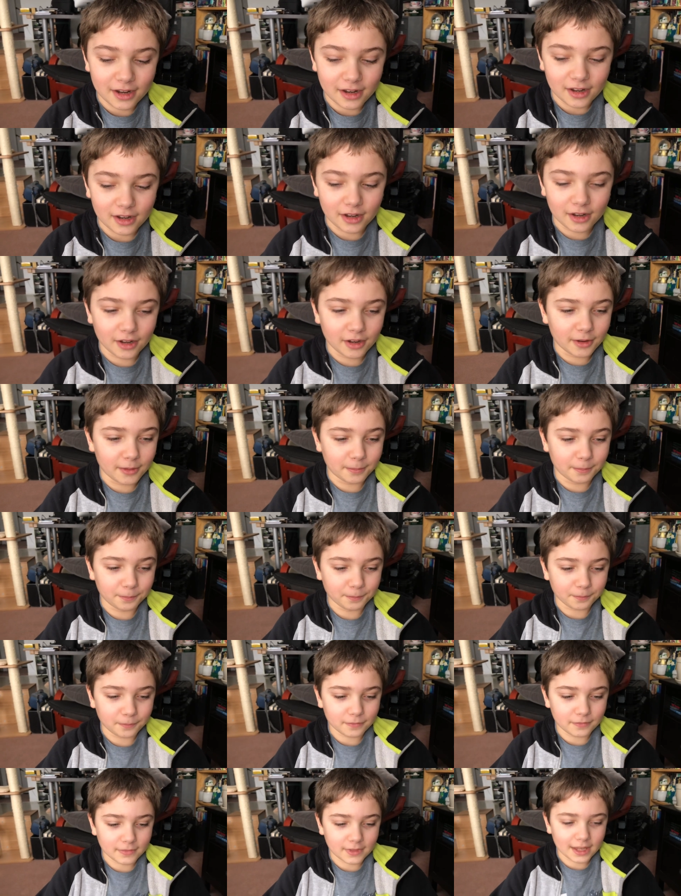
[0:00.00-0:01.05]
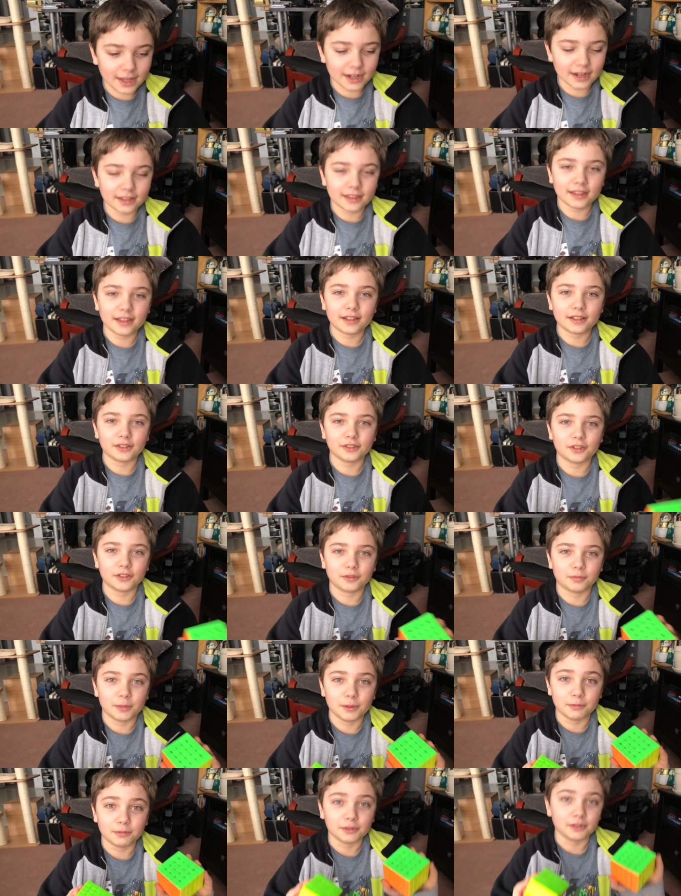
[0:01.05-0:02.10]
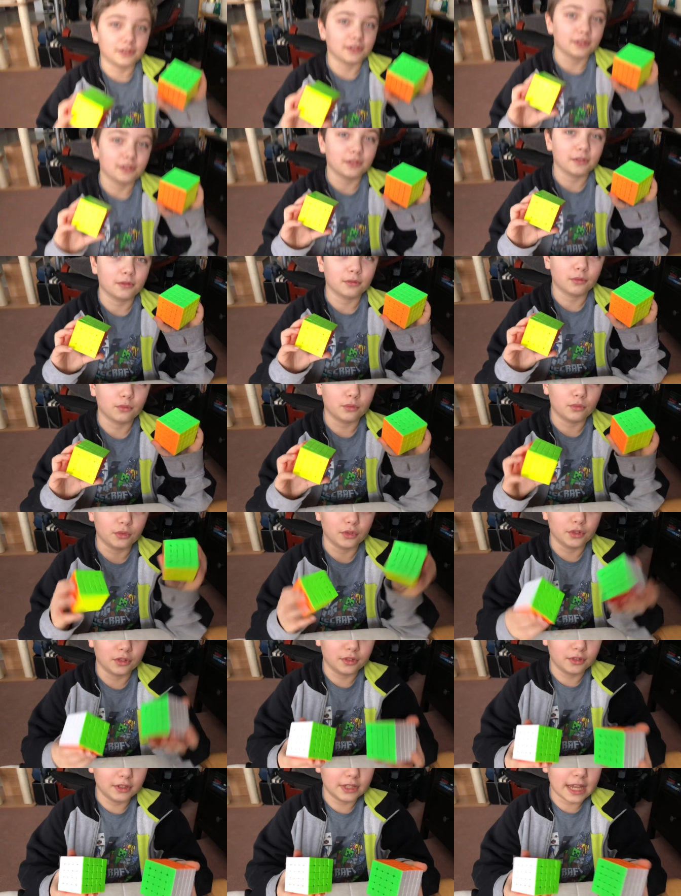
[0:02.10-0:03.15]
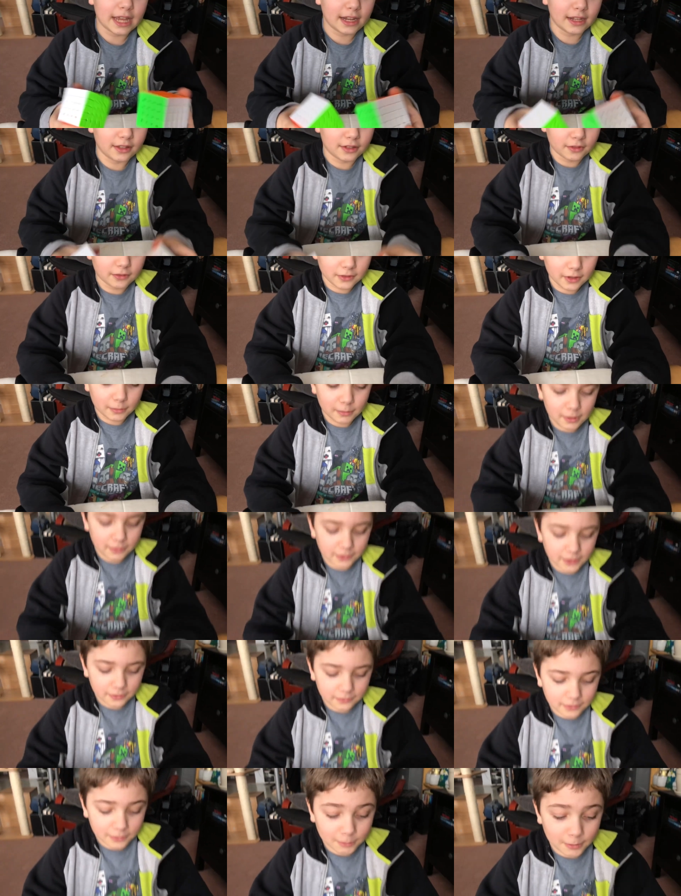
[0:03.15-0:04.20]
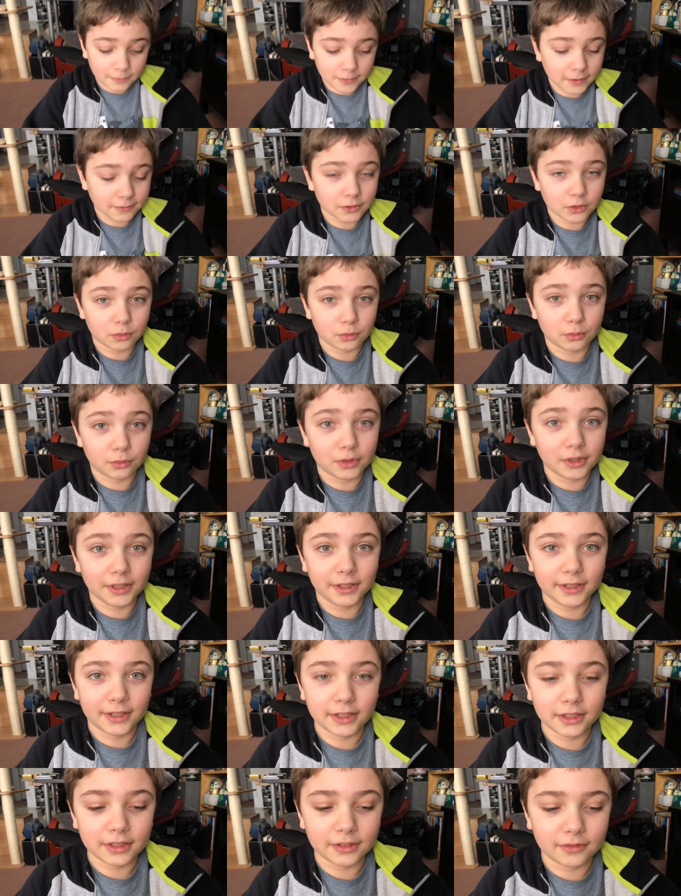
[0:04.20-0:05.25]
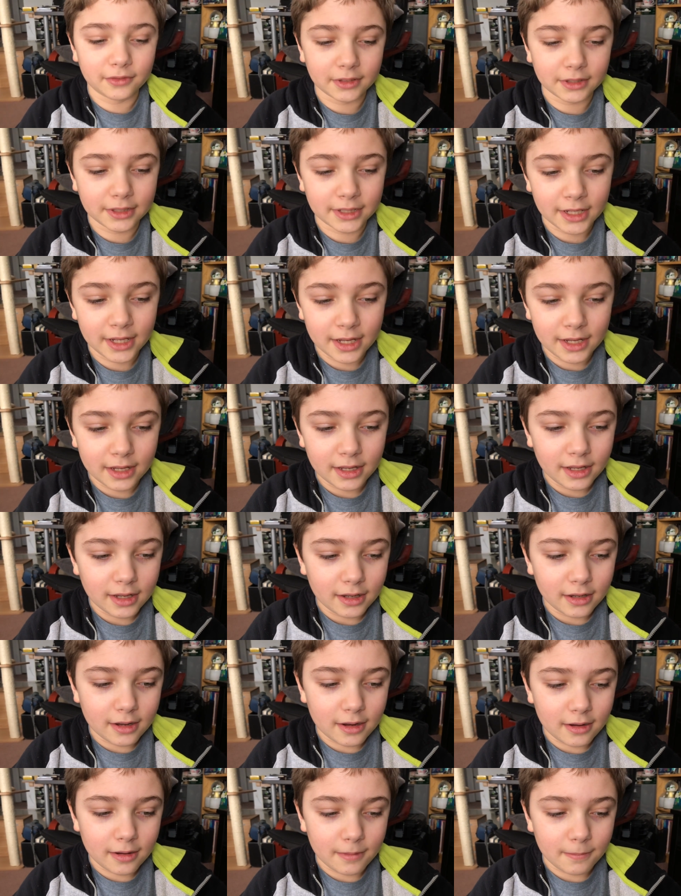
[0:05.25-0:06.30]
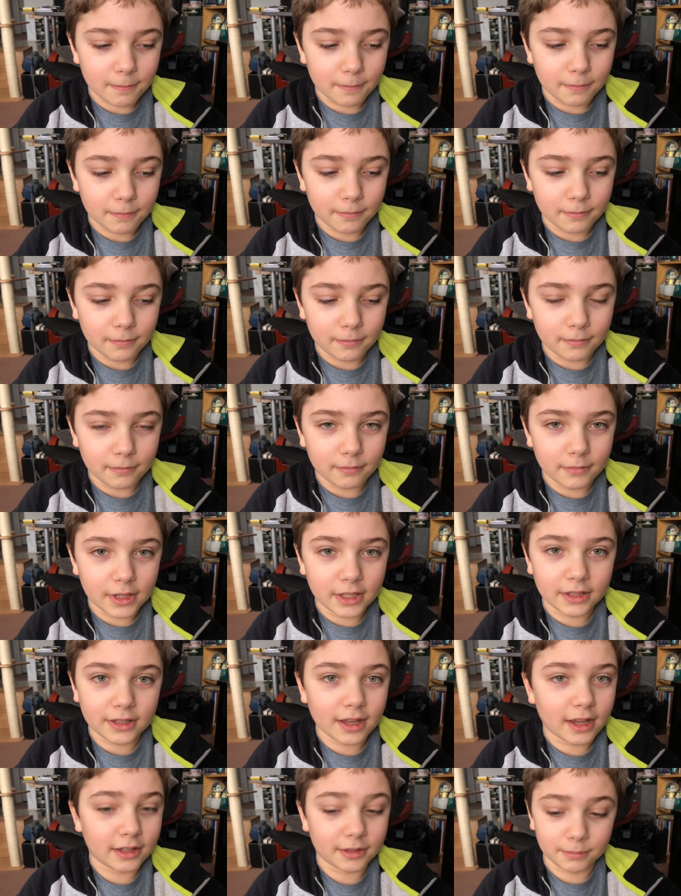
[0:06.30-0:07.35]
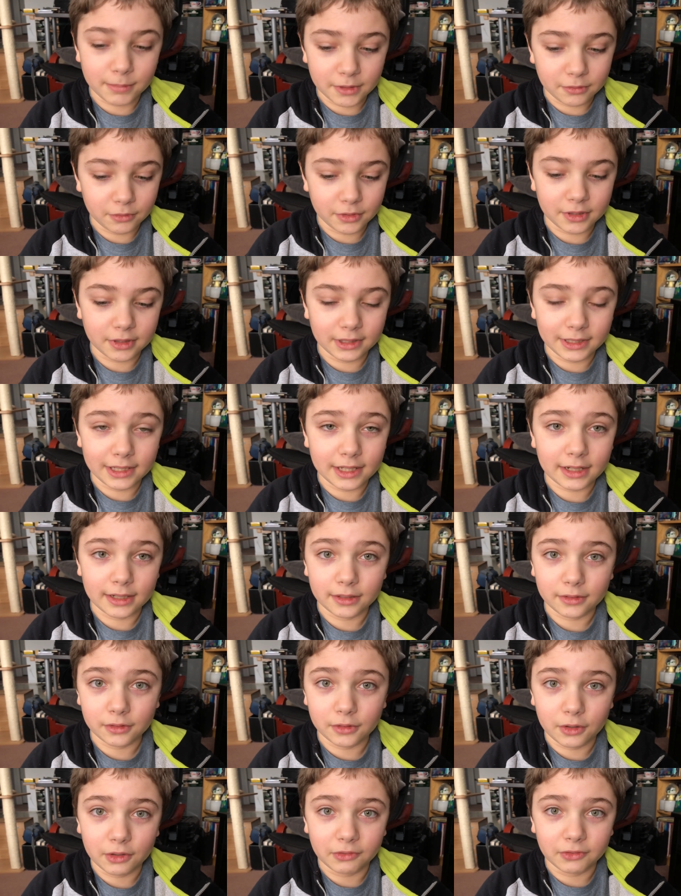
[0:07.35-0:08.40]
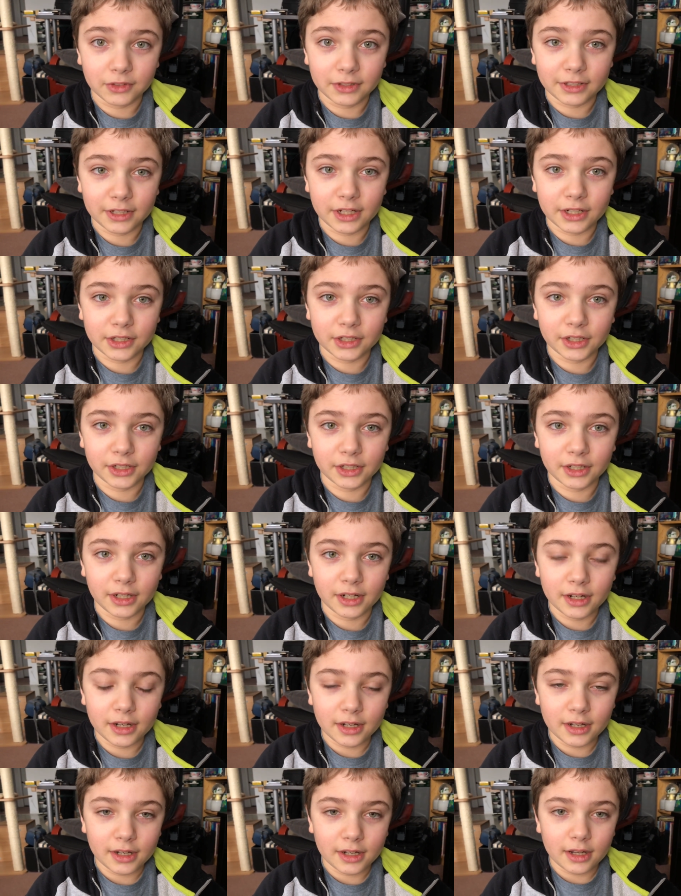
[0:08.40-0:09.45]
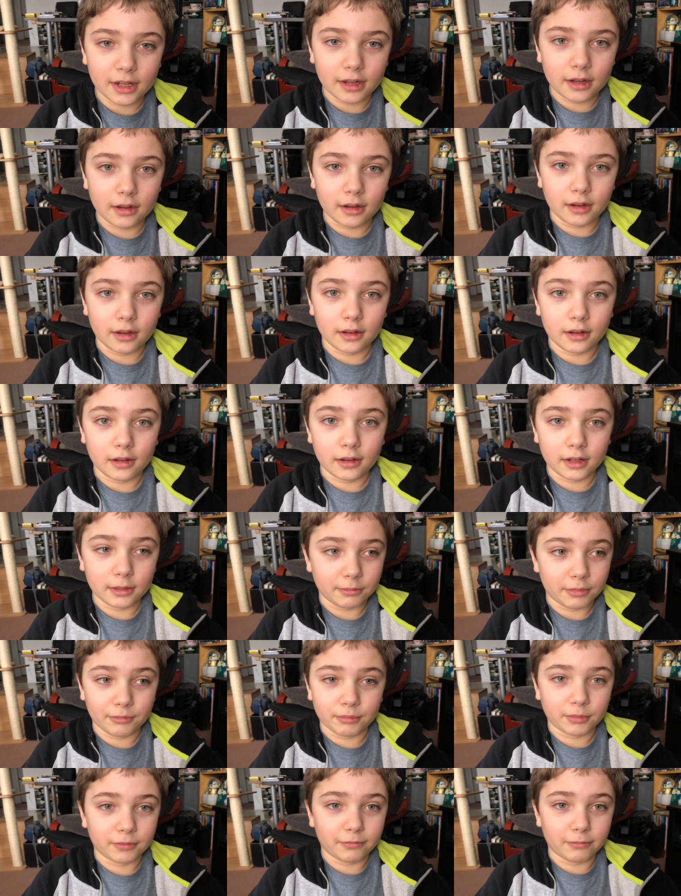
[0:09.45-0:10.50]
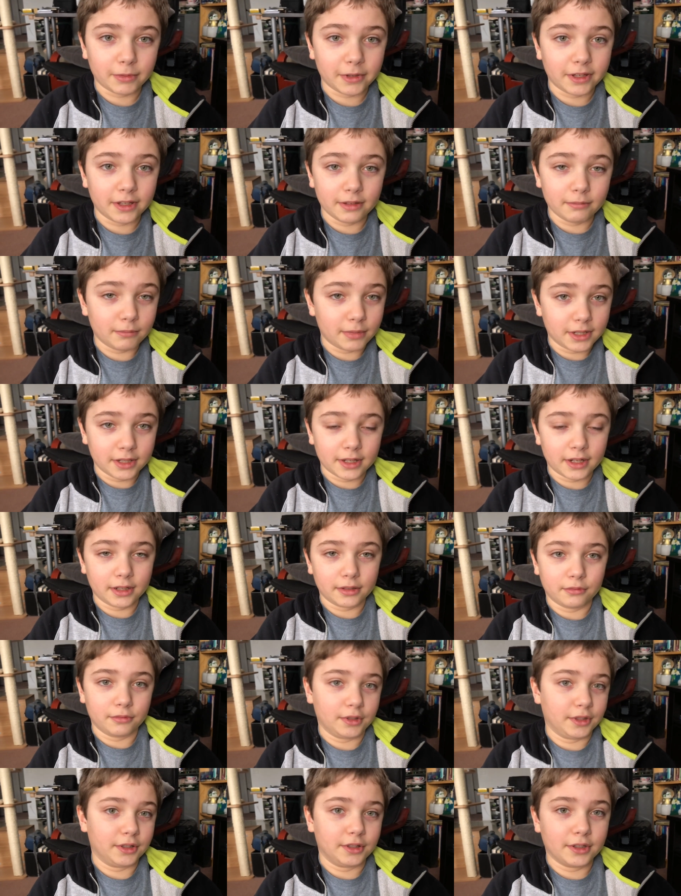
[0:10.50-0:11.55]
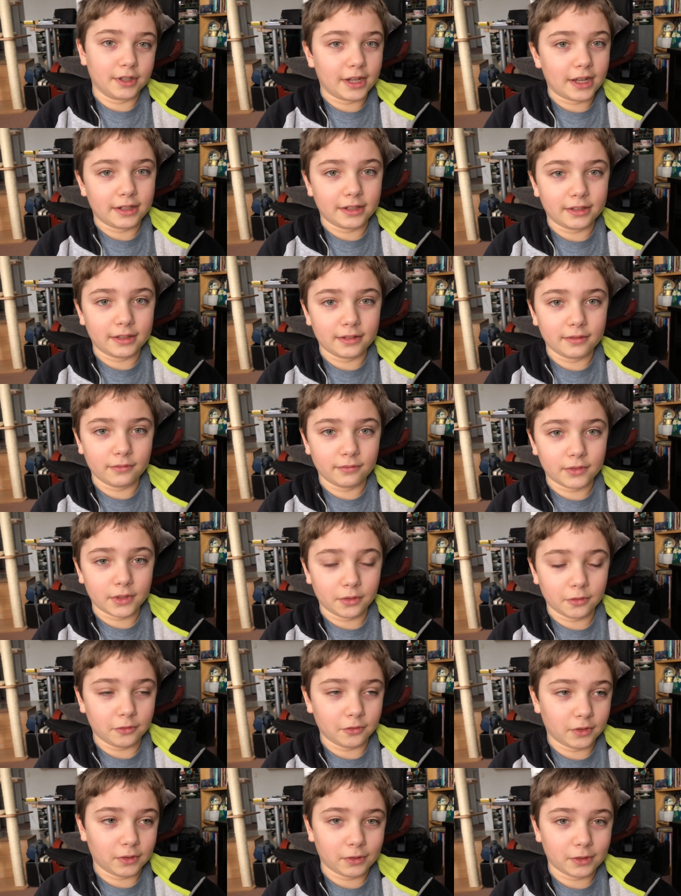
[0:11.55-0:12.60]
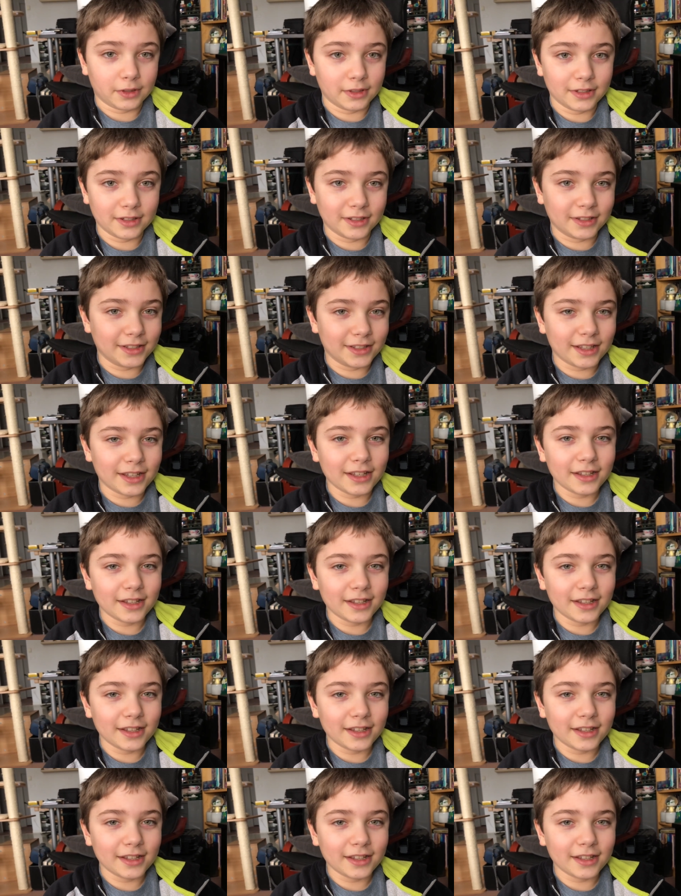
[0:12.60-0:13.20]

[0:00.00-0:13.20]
And I think a lot of people would get into 5x5. 5x5 is a really nice event. It has been recently getting a lot of attention. And people have been getting really good at it very, very easily.